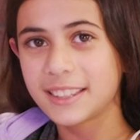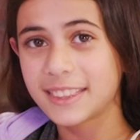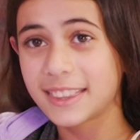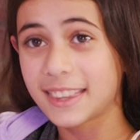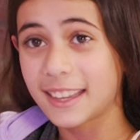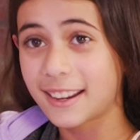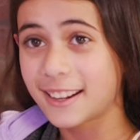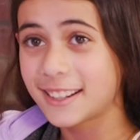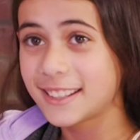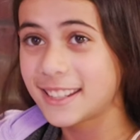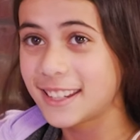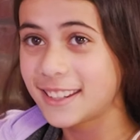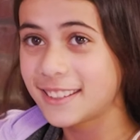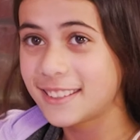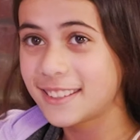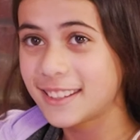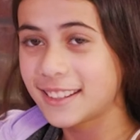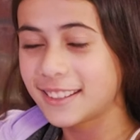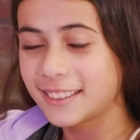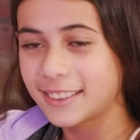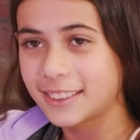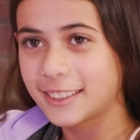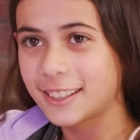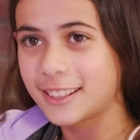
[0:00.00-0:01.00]
They're
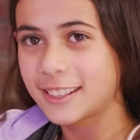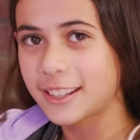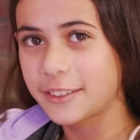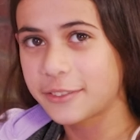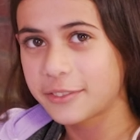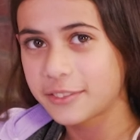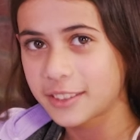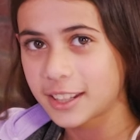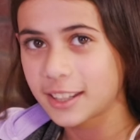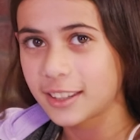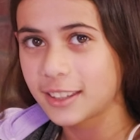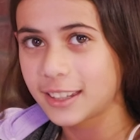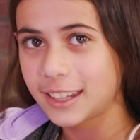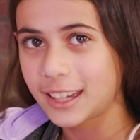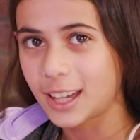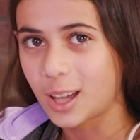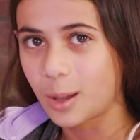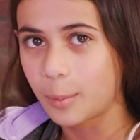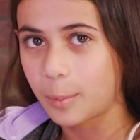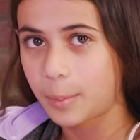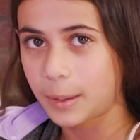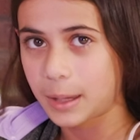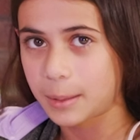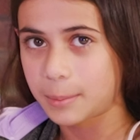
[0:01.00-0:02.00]
definitely
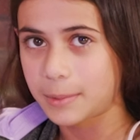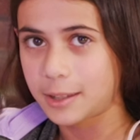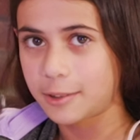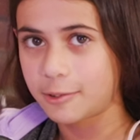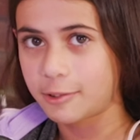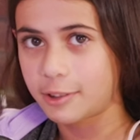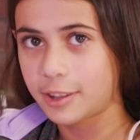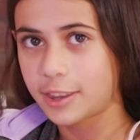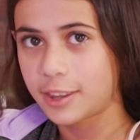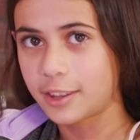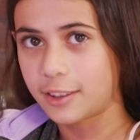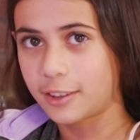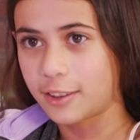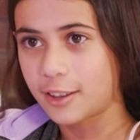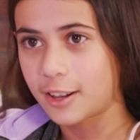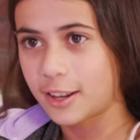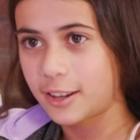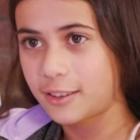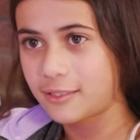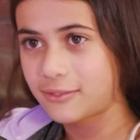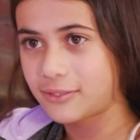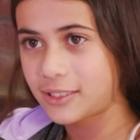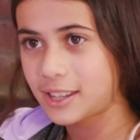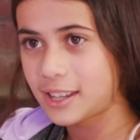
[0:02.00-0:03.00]
helping me with a
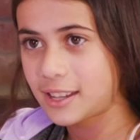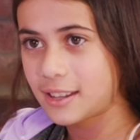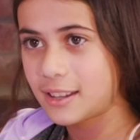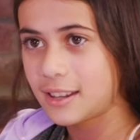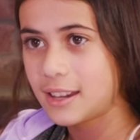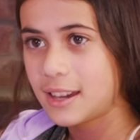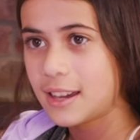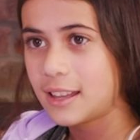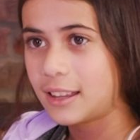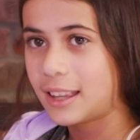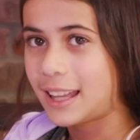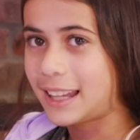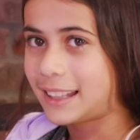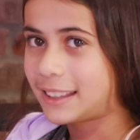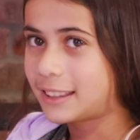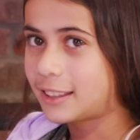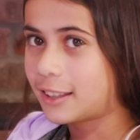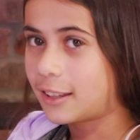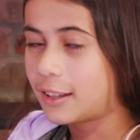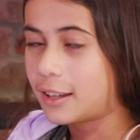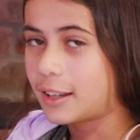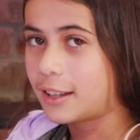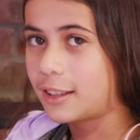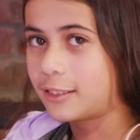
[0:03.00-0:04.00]
lot of it, like
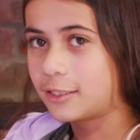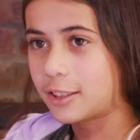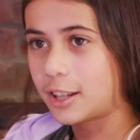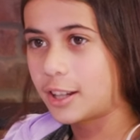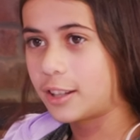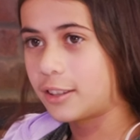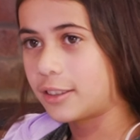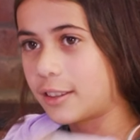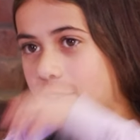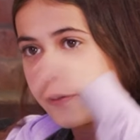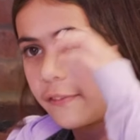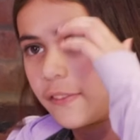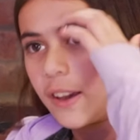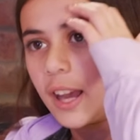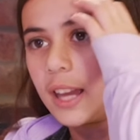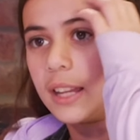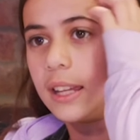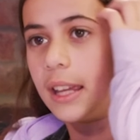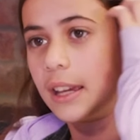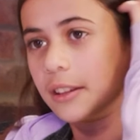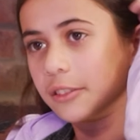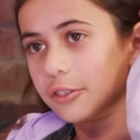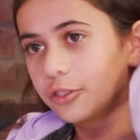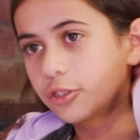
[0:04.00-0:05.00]
a lot of the
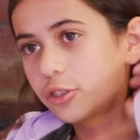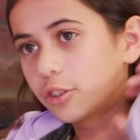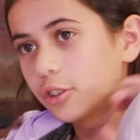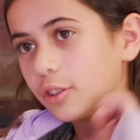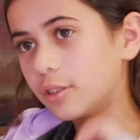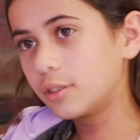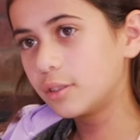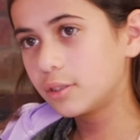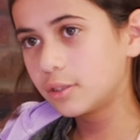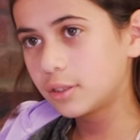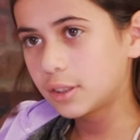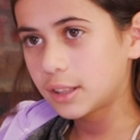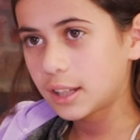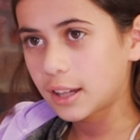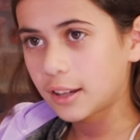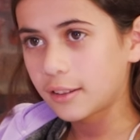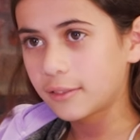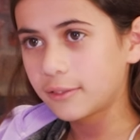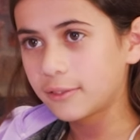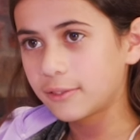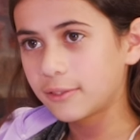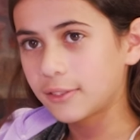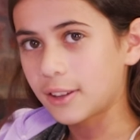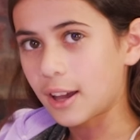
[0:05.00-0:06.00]
financial
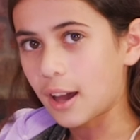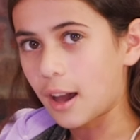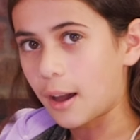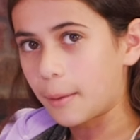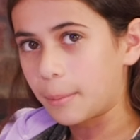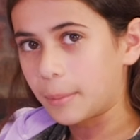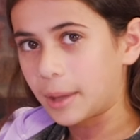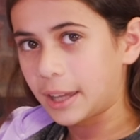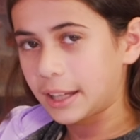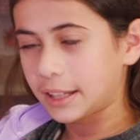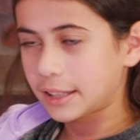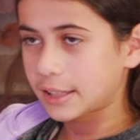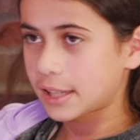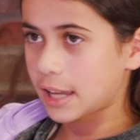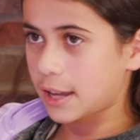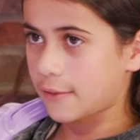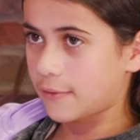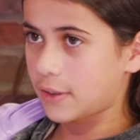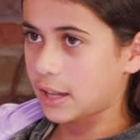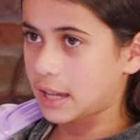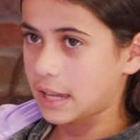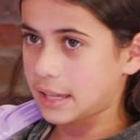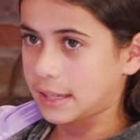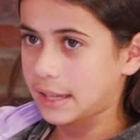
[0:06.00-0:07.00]
stuff, like
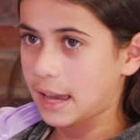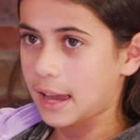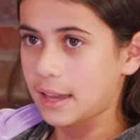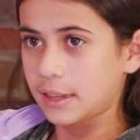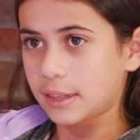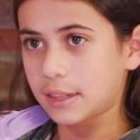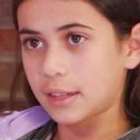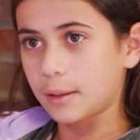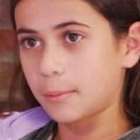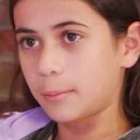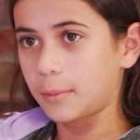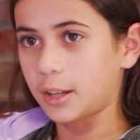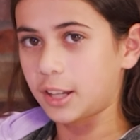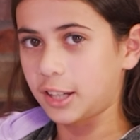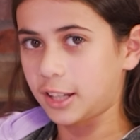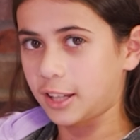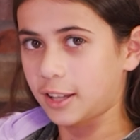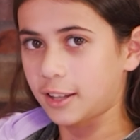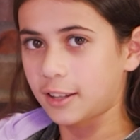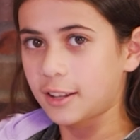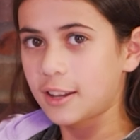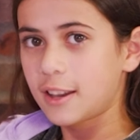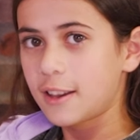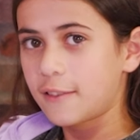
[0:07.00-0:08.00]
saving aside some
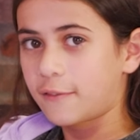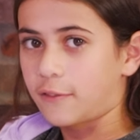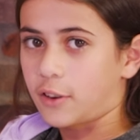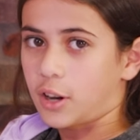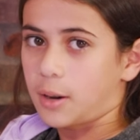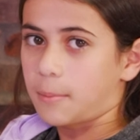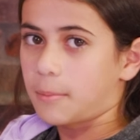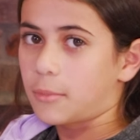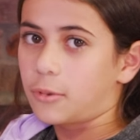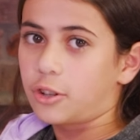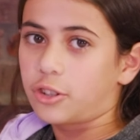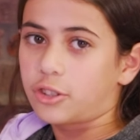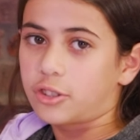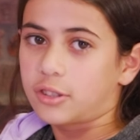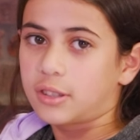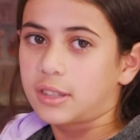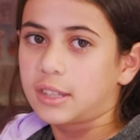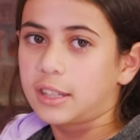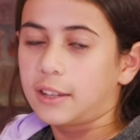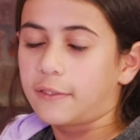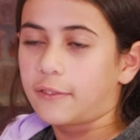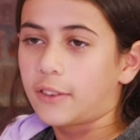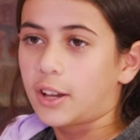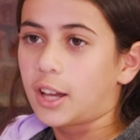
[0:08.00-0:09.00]
money for
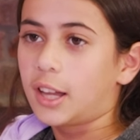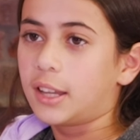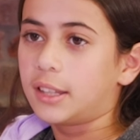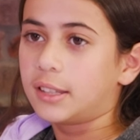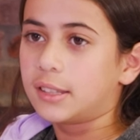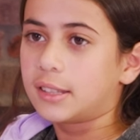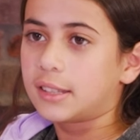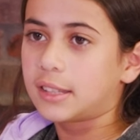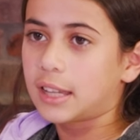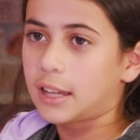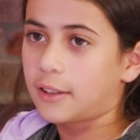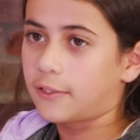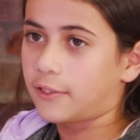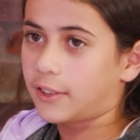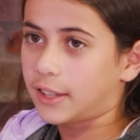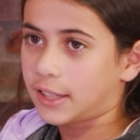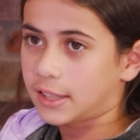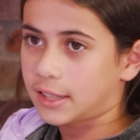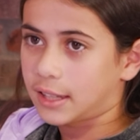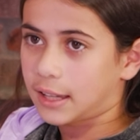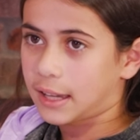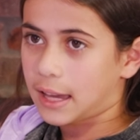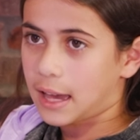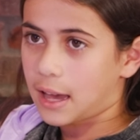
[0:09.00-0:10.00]
emergency funds,
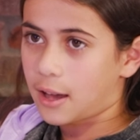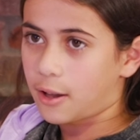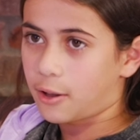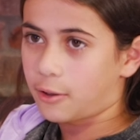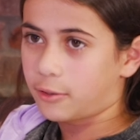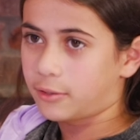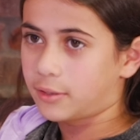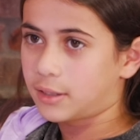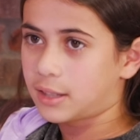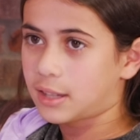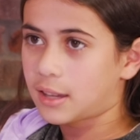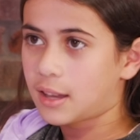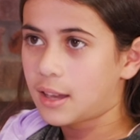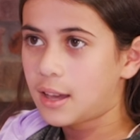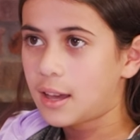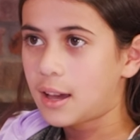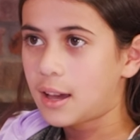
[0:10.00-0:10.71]
savings accounts,